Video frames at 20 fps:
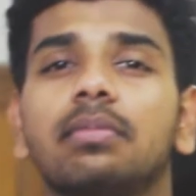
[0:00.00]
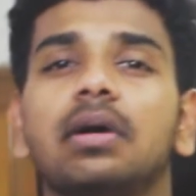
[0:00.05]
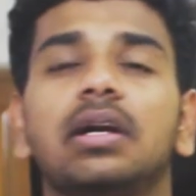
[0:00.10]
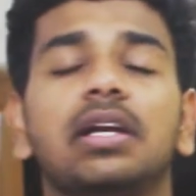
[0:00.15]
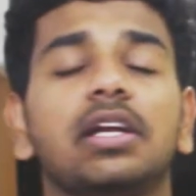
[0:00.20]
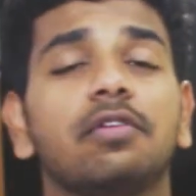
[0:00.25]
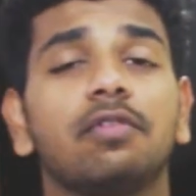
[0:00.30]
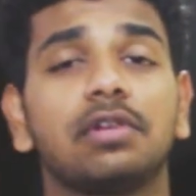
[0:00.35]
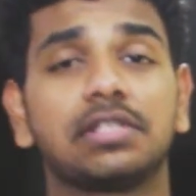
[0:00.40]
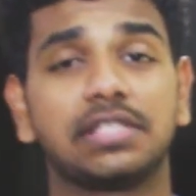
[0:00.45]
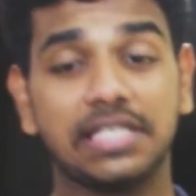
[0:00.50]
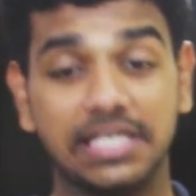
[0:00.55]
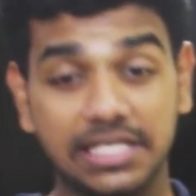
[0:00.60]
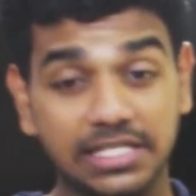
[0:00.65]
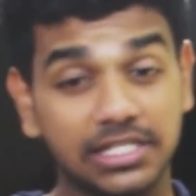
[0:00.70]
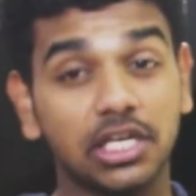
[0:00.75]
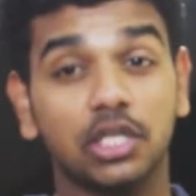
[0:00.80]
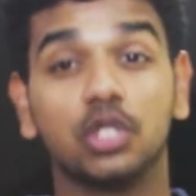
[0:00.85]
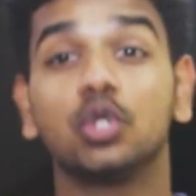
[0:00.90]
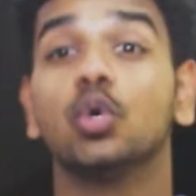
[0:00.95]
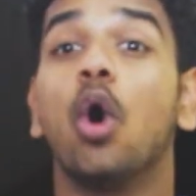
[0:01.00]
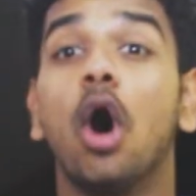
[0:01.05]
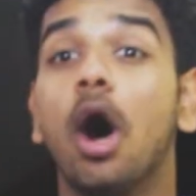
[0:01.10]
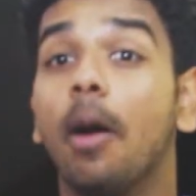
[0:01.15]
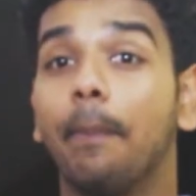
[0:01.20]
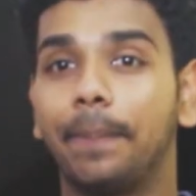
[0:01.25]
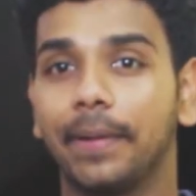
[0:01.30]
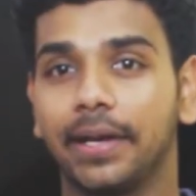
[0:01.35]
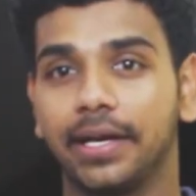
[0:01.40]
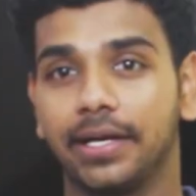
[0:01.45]
but it was easier to
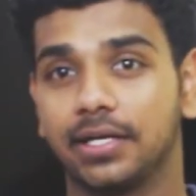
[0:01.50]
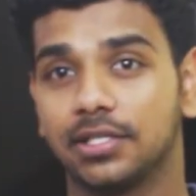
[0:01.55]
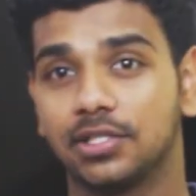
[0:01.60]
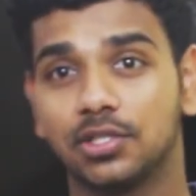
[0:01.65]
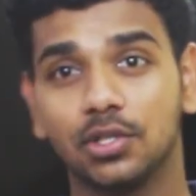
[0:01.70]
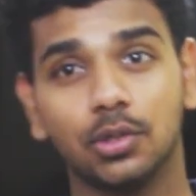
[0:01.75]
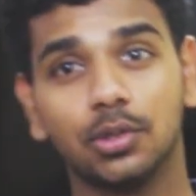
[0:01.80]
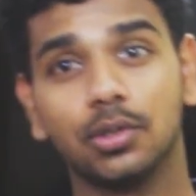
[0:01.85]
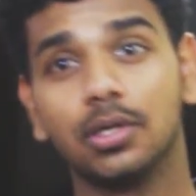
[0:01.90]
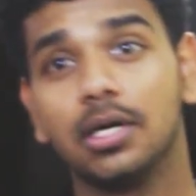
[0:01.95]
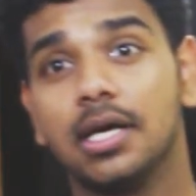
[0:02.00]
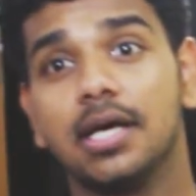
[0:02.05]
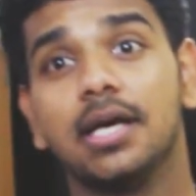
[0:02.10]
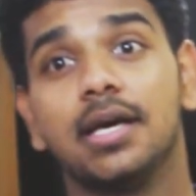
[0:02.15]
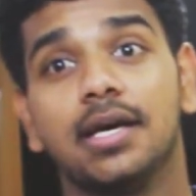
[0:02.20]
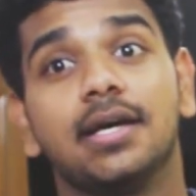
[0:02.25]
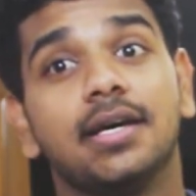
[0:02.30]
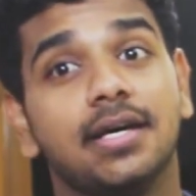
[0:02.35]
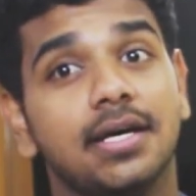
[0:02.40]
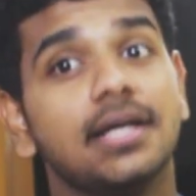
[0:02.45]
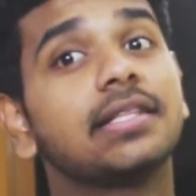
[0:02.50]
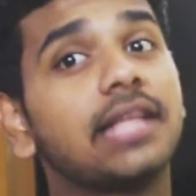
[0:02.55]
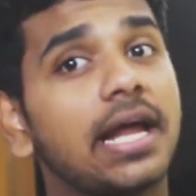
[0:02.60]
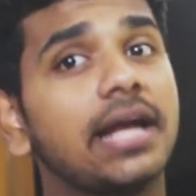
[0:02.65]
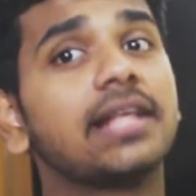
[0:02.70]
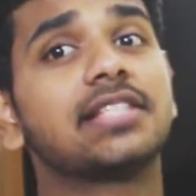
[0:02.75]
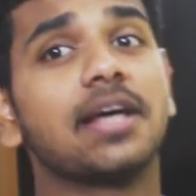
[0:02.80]
operate. So that is